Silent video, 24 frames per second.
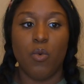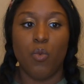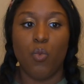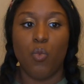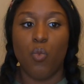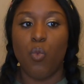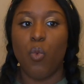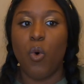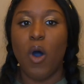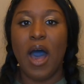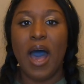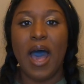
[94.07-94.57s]

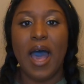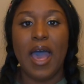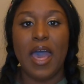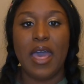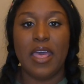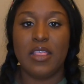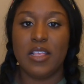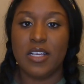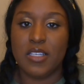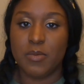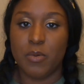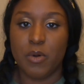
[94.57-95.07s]

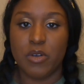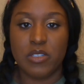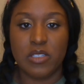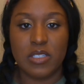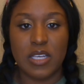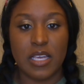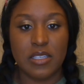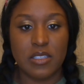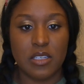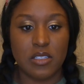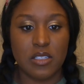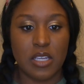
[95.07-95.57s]
why this person
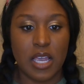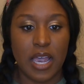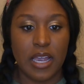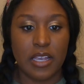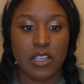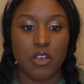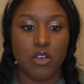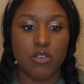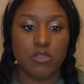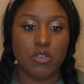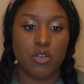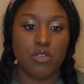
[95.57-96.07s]
has this
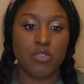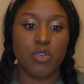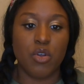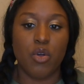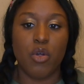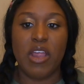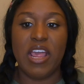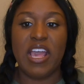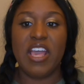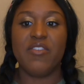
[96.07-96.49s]
diagnosis or